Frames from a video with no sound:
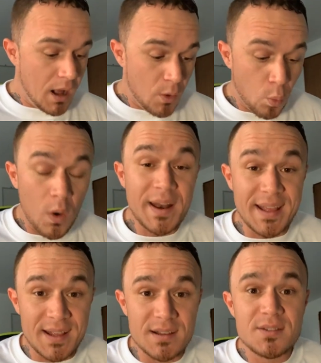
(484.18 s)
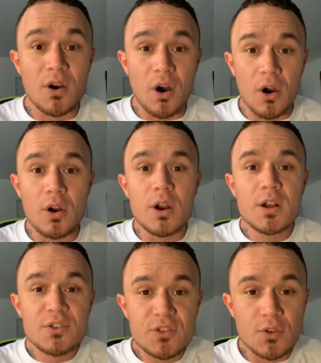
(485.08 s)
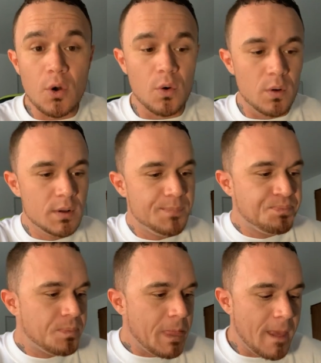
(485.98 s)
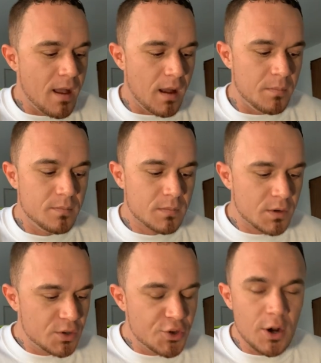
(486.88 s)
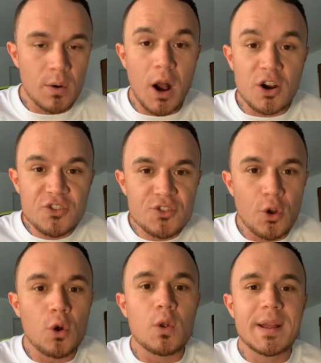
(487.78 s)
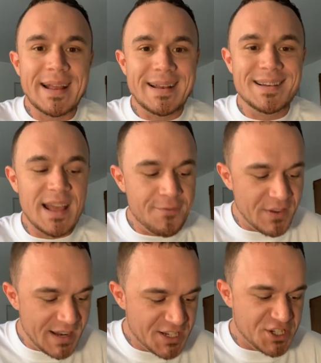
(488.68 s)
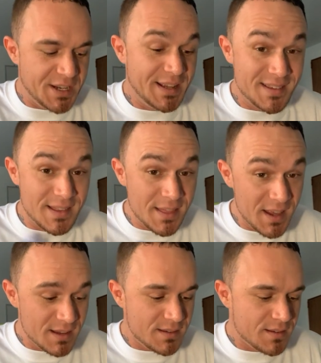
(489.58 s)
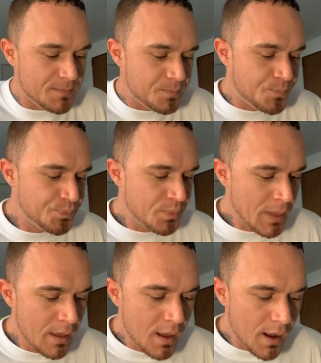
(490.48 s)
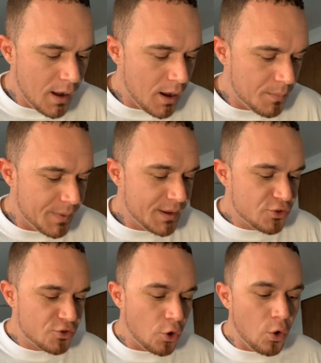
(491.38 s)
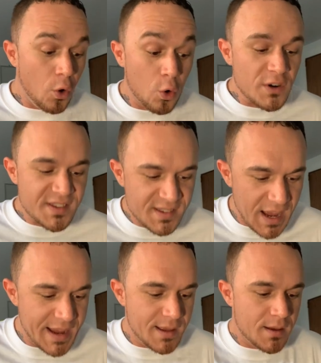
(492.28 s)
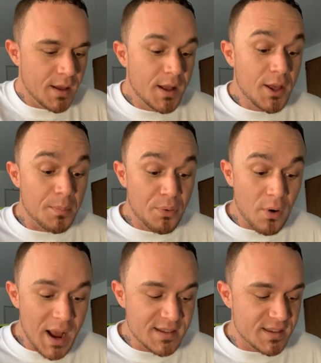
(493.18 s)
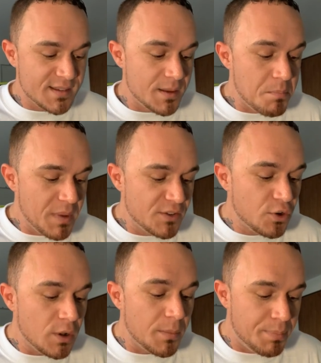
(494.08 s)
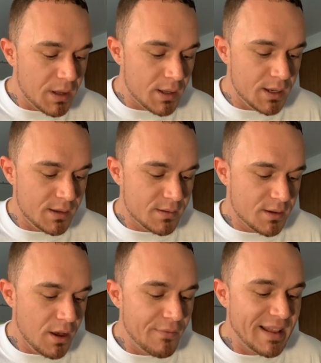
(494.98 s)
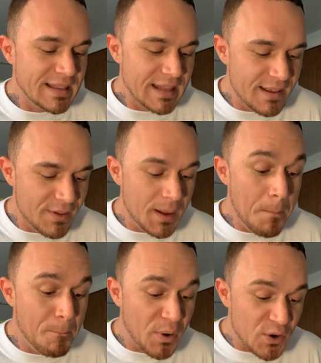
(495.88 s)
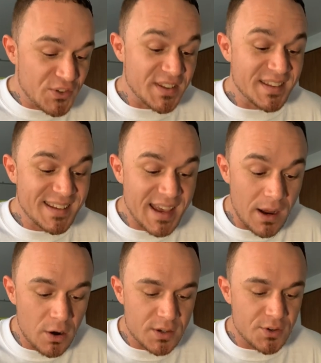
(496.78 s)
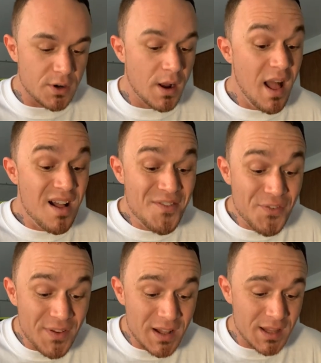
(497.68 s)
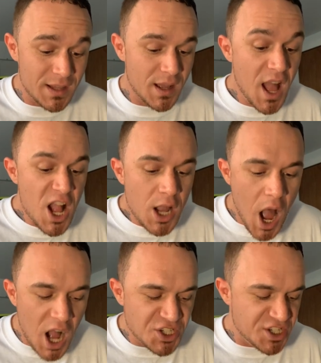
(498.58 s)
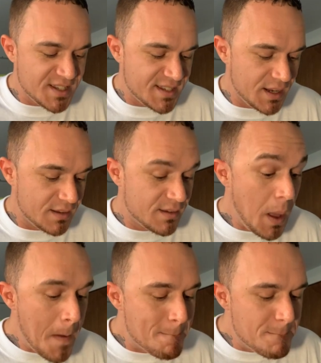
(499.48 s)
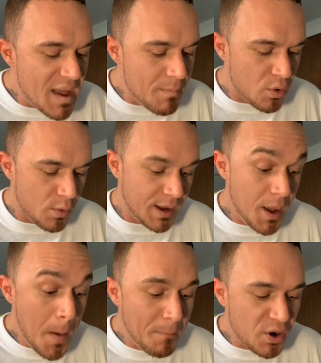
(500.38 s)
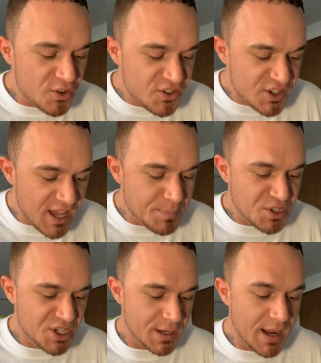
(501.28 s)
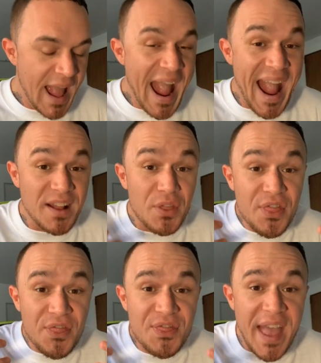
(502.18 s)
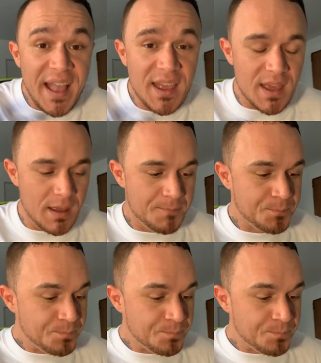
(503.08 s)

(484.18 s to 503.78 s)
What is our soul? Our soul in definition is this. Soul or psyche comprises the mental abilities of a living person's character, feeling, consciousness, memory, perception, and thinking.